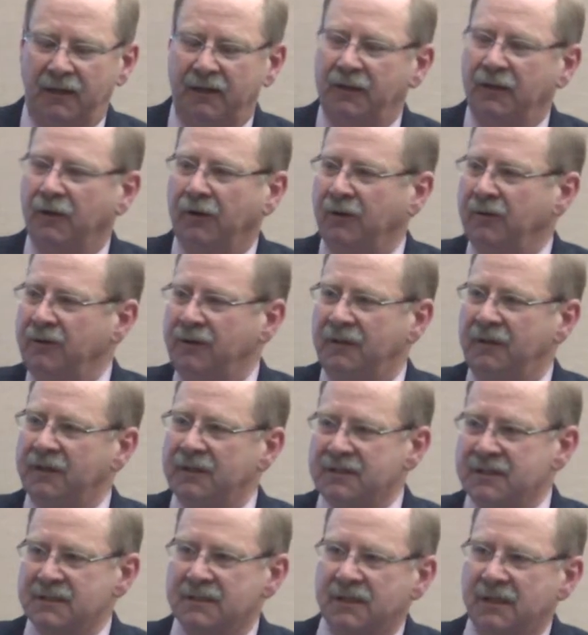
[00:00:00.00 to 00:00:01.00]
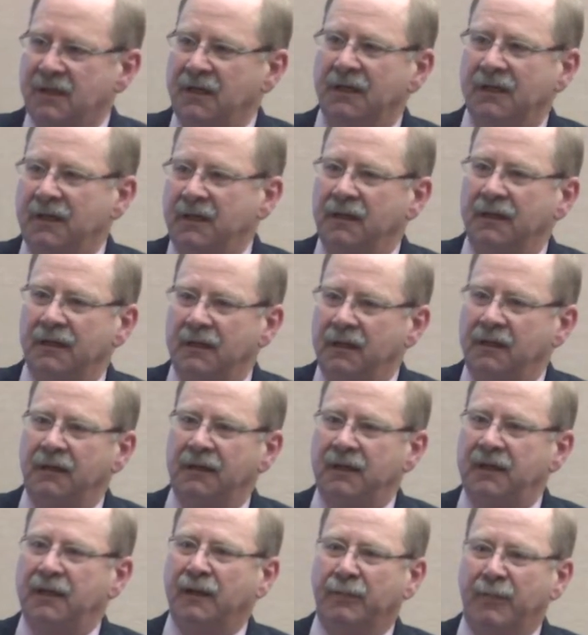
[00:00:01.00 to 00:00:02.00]
this
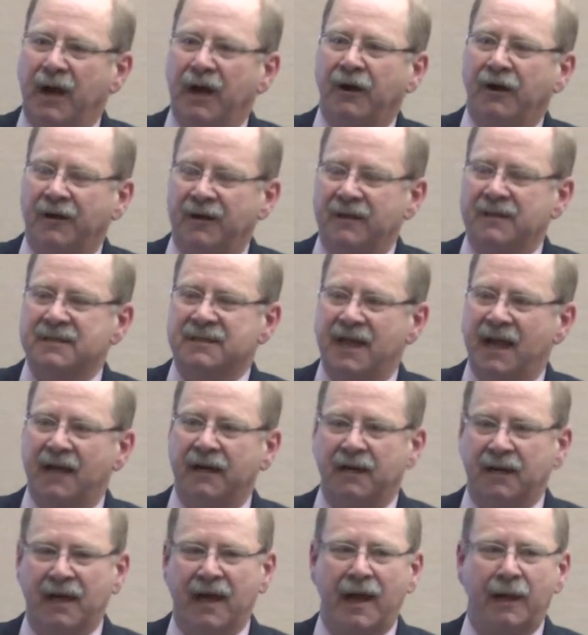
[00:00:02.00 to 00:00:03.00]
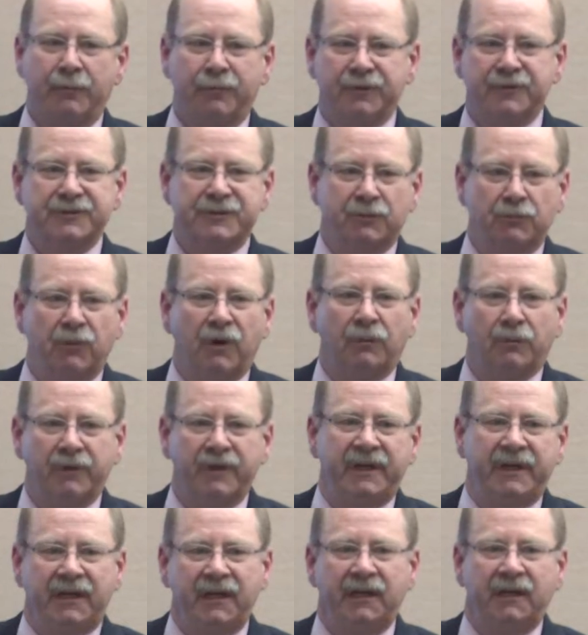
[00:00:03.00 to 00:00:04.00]
EMR is not accomplishing what
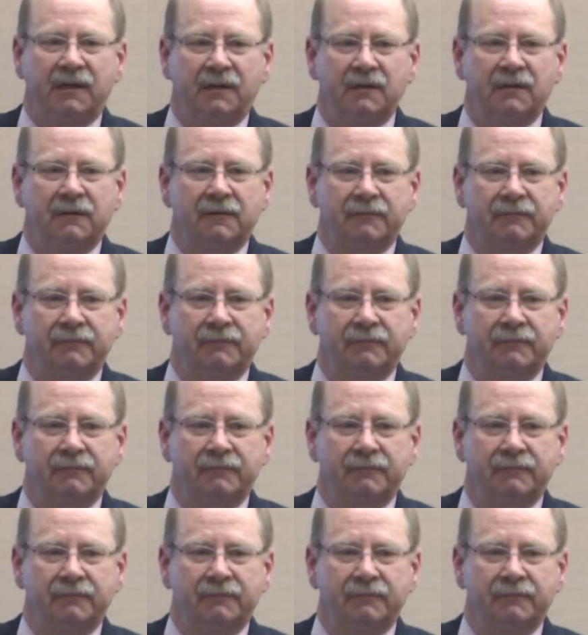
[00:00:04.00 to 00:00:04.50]
we need.